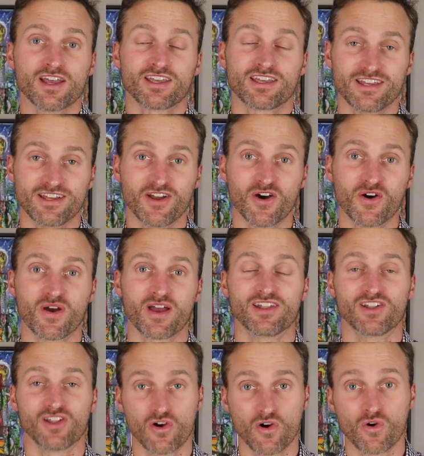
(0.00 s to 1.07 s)
keto
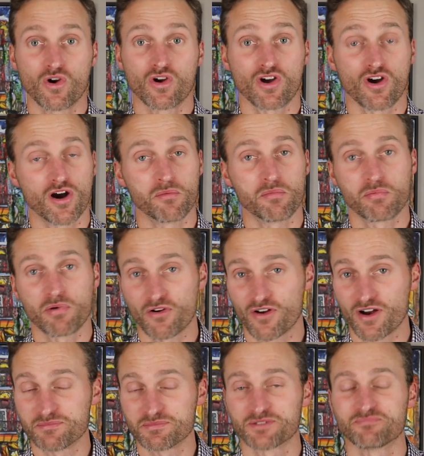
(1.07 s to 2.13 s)
and low carb
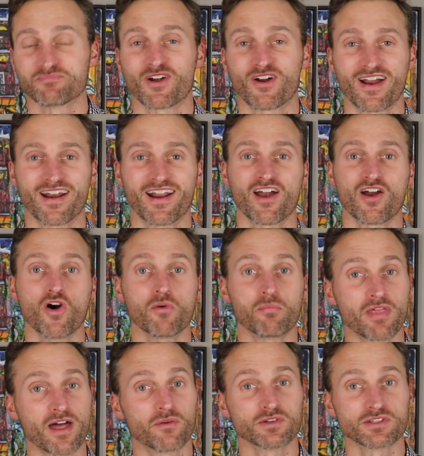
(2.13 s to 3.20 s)
programs. All right, I hope
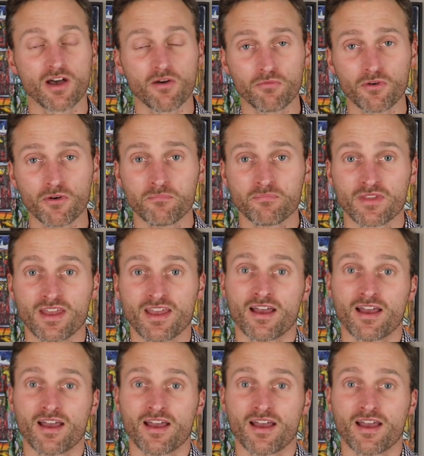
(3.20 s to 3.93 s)
that was helpful.